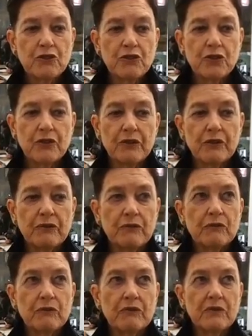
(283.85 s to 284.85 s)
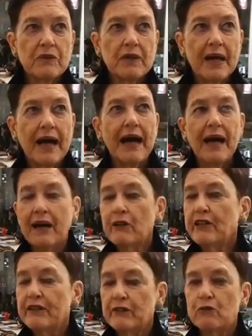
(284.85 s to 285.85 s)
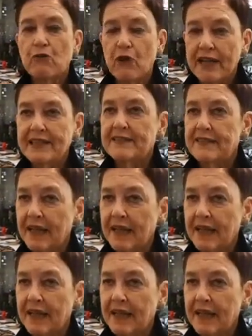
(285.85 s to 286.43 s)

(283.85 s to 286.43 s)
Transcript: to how to even write